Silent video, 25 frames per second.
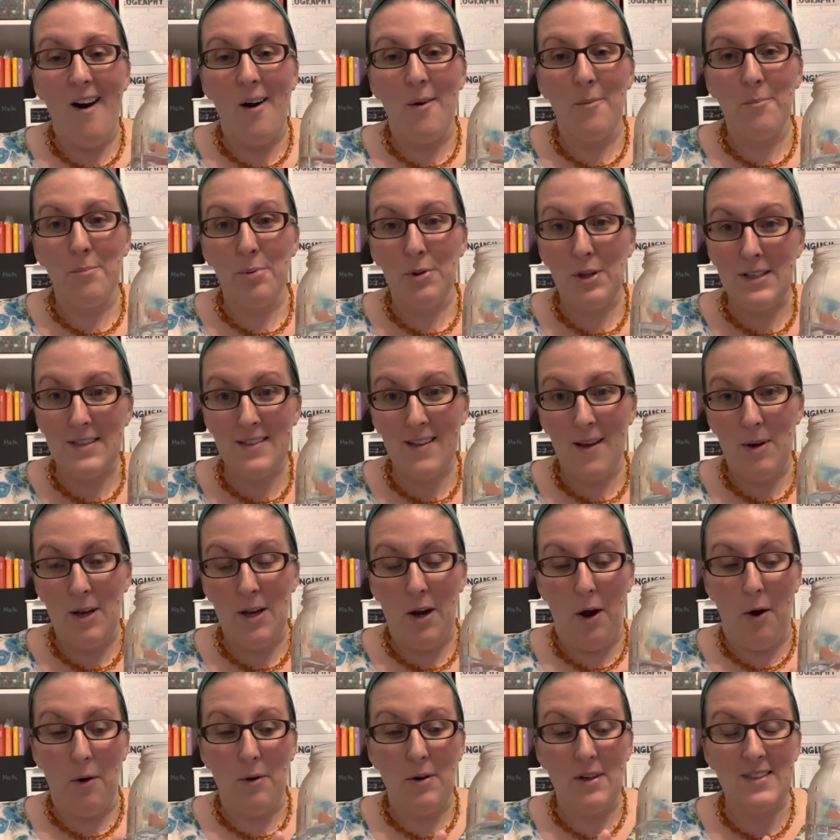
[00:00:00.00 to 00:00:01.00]
please let me
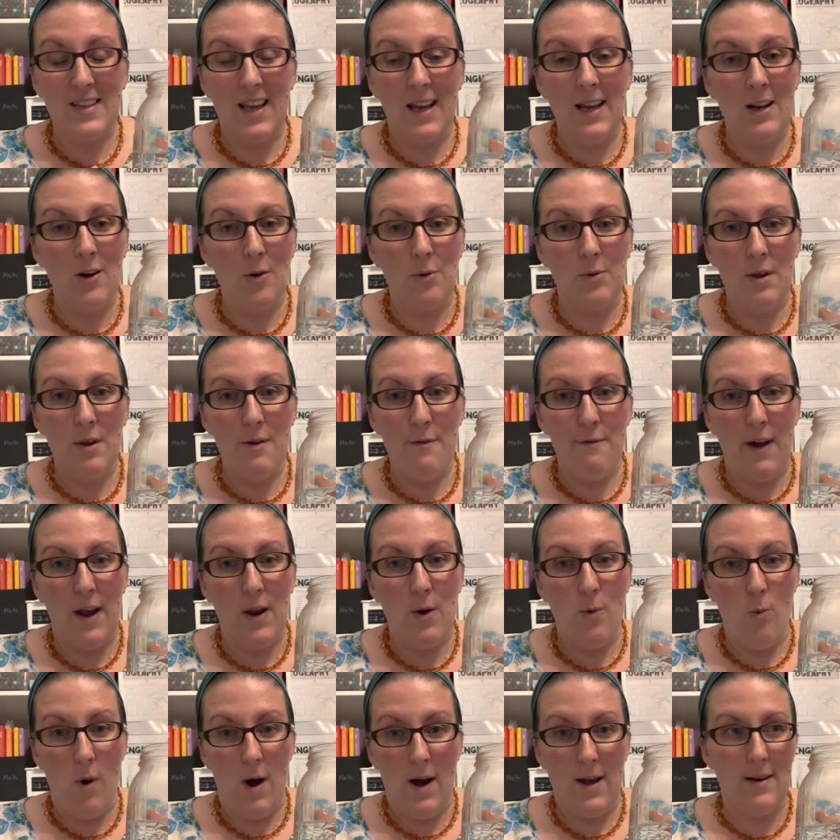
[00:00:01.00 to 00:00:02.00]
know, because I can only
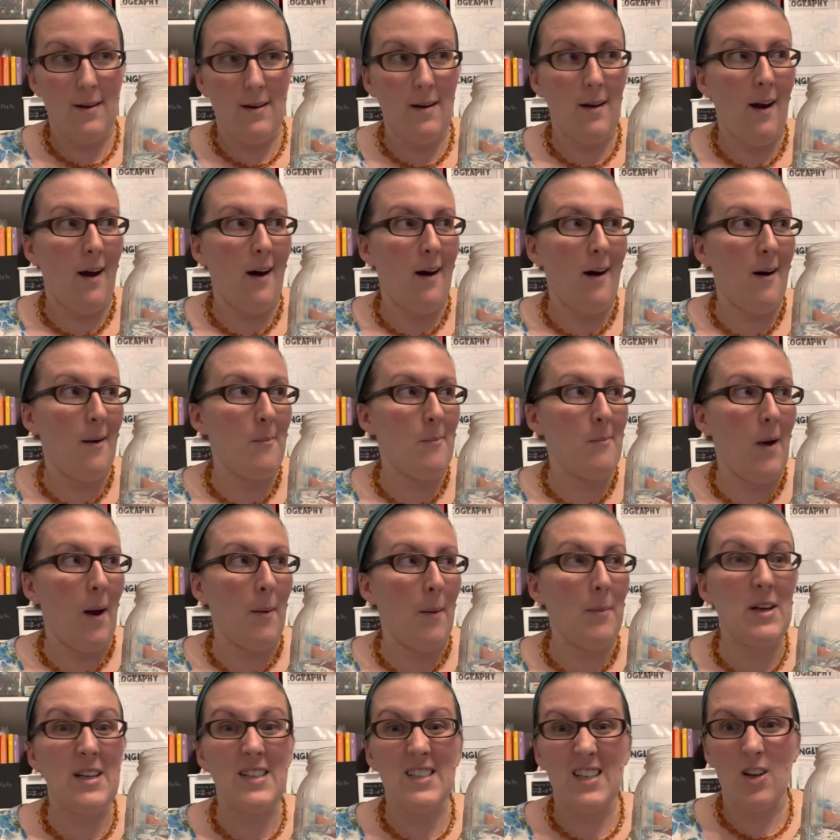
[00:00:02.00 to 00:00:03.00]
find one. I'm
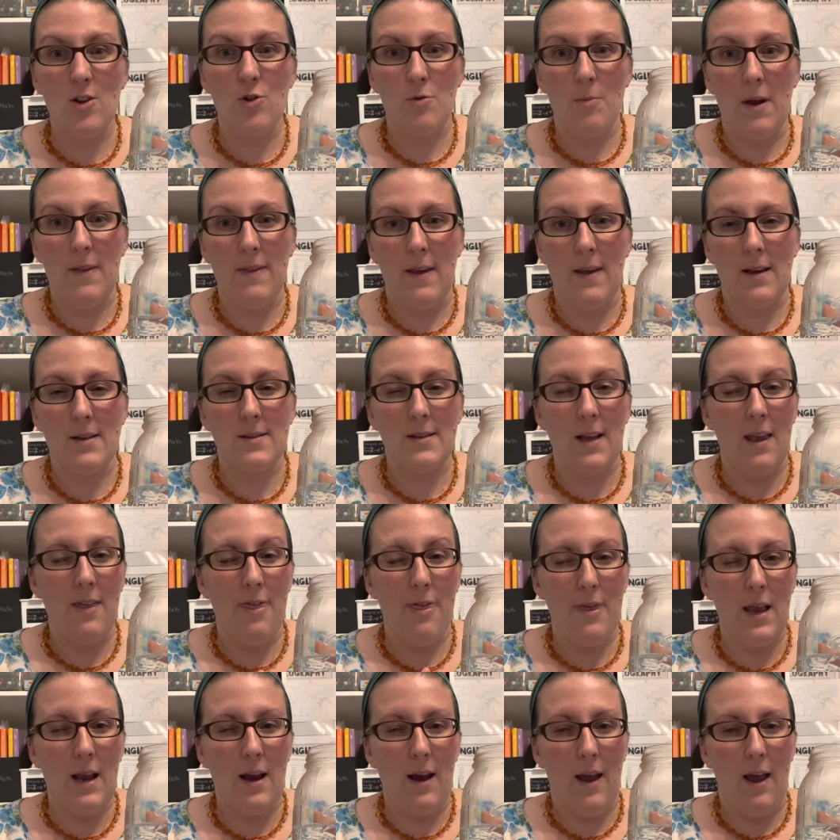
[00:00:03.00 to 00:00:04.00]
going to dig through my things. I
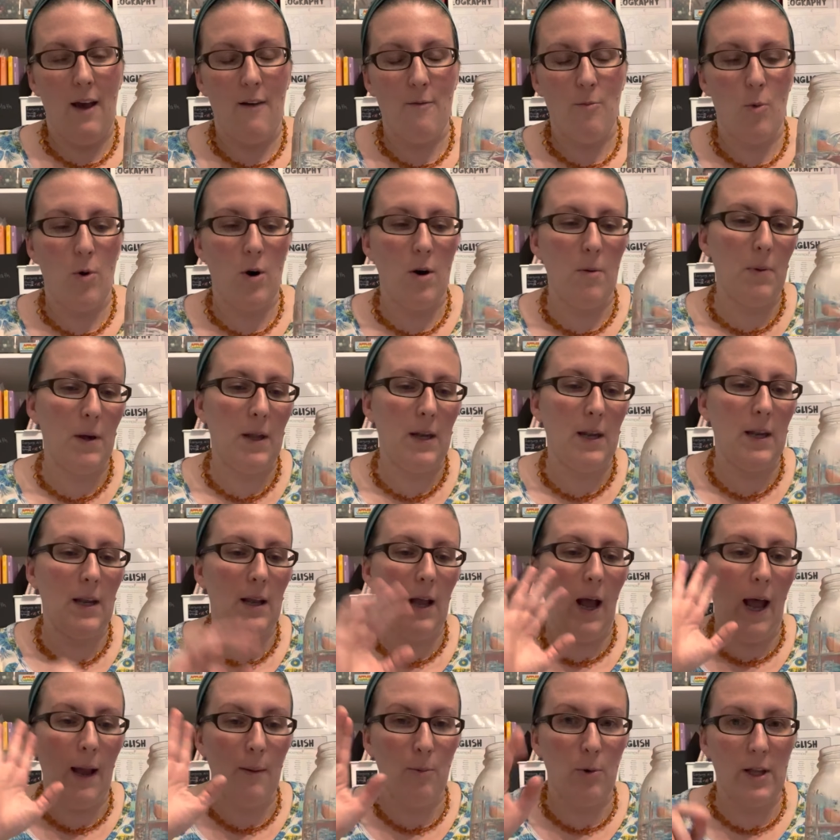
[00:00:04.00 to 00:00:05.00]
think I have more, but
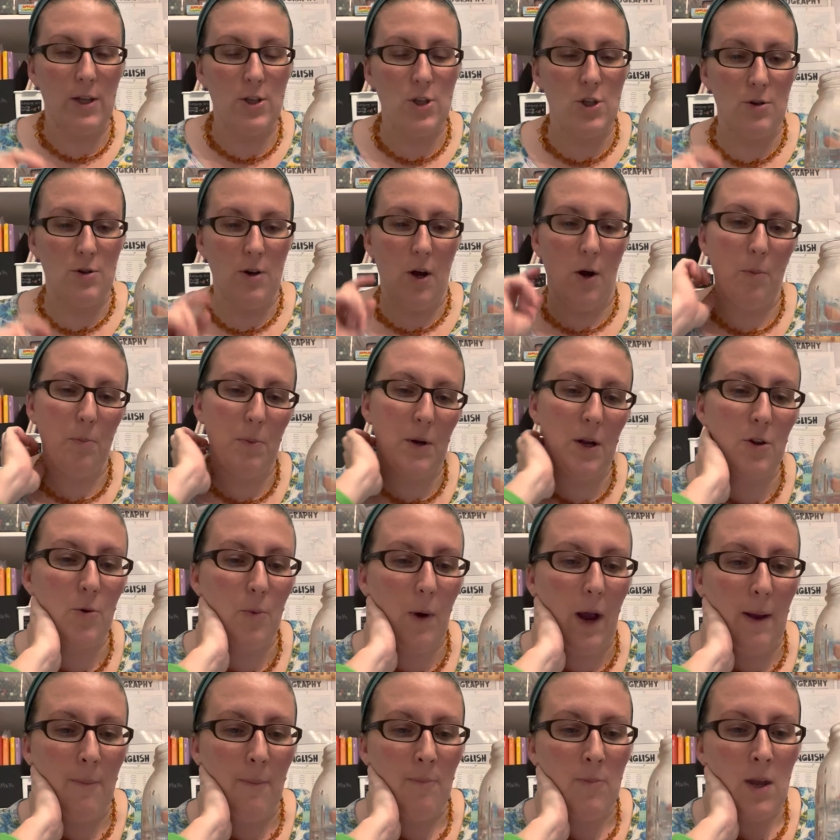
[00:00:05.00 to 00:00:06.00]
I will let you know. But either
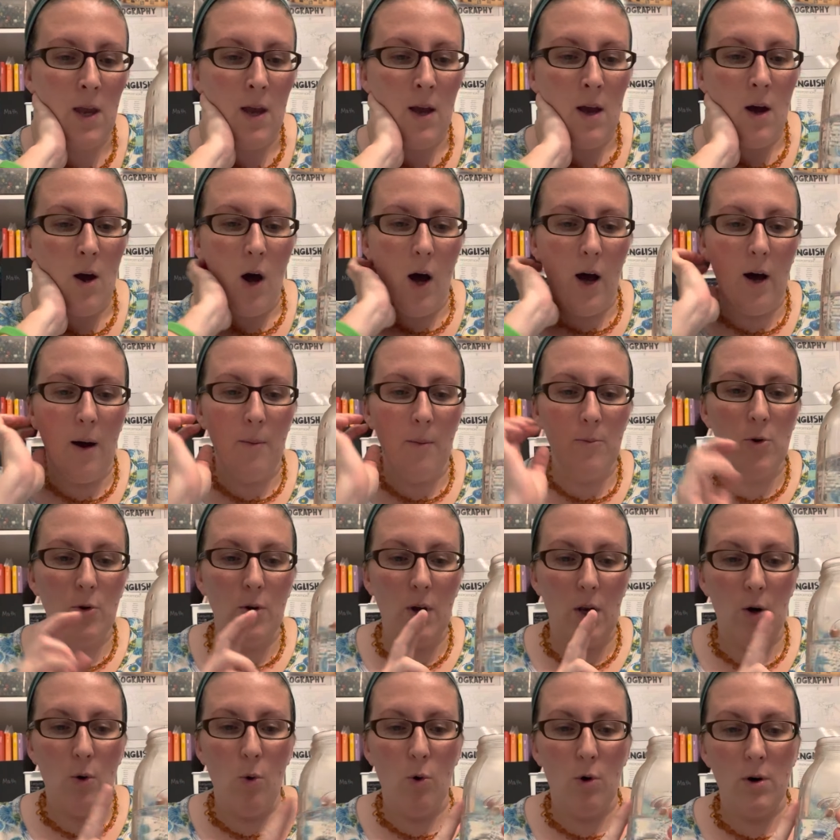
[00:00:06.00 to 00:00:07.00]
way, you'll
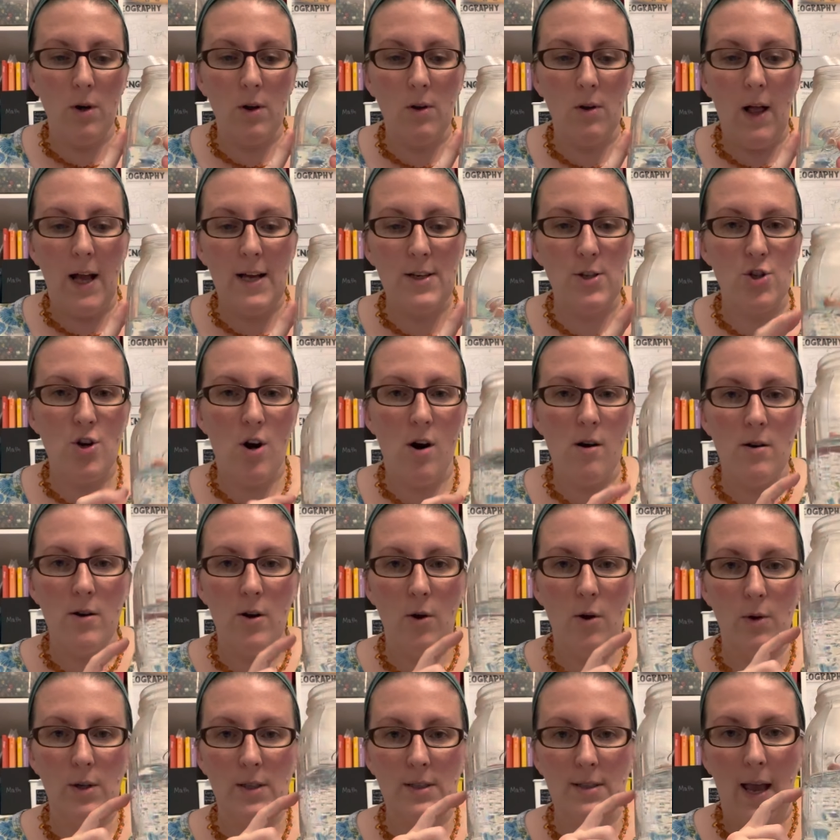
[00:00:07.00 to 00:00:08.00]
get a quart glass jar.
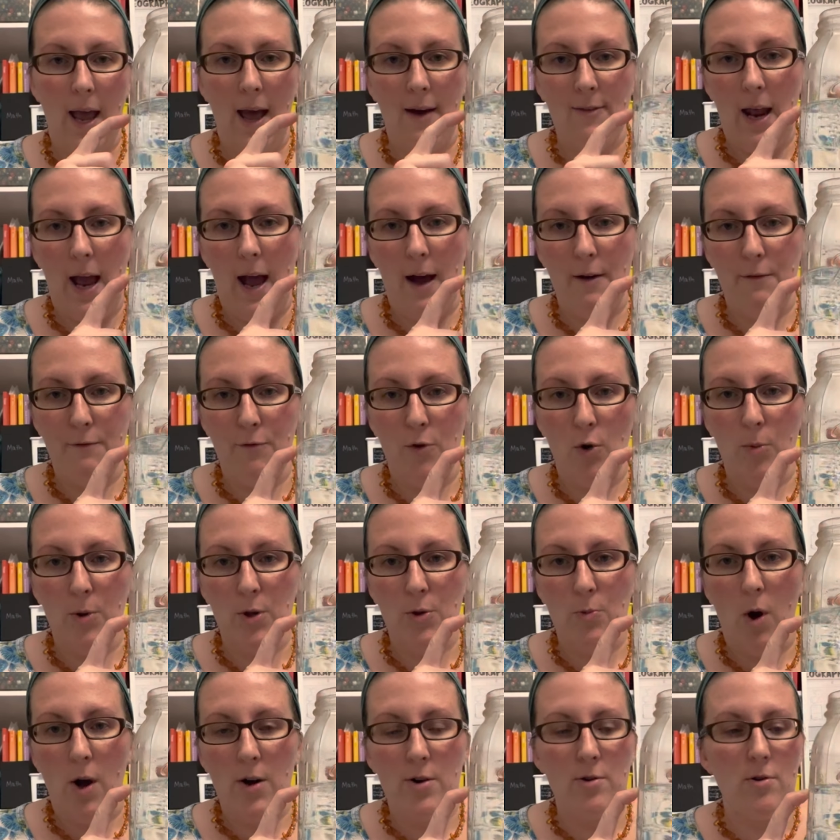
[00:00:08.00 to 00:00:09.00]
Notice I have it half full
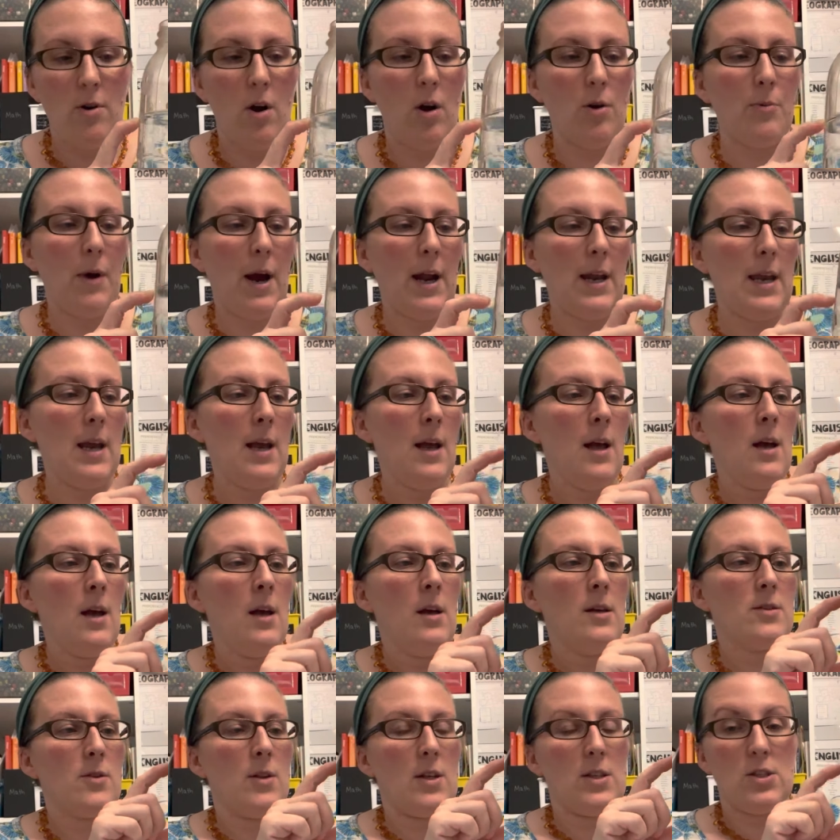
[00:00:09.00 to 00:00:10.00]
with water already,
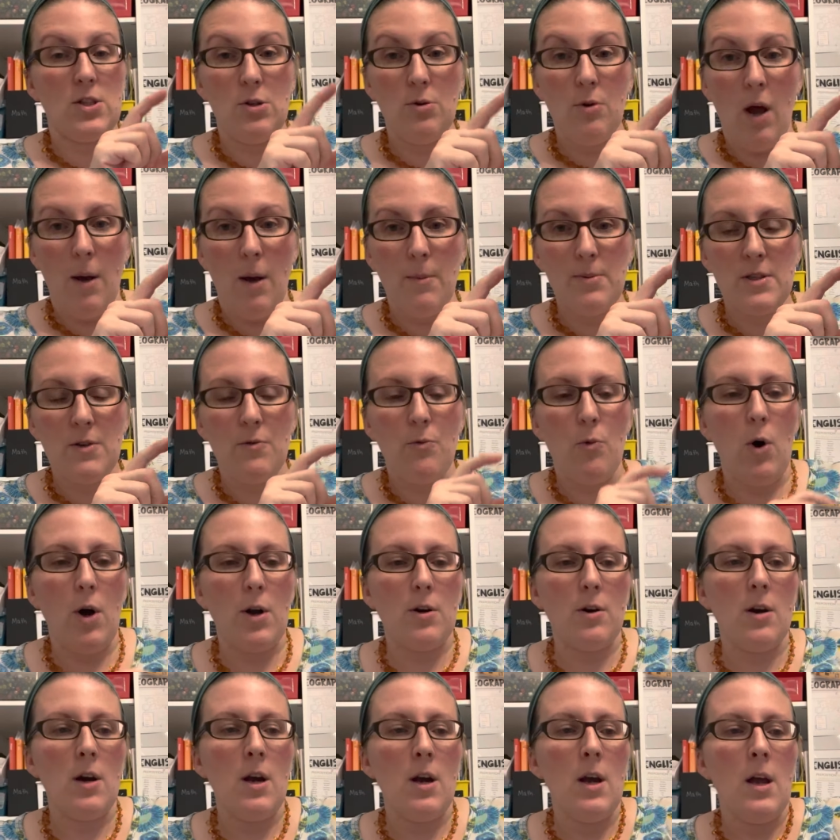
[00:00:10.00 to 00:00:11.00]
so that's 2 cups of
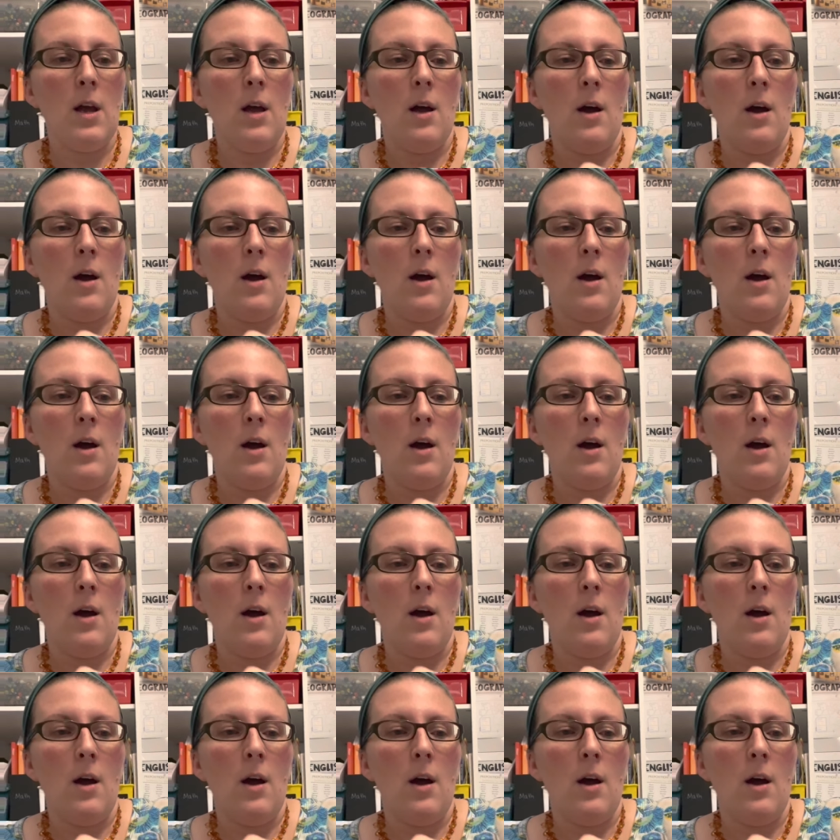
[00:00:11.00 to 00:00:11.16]
water.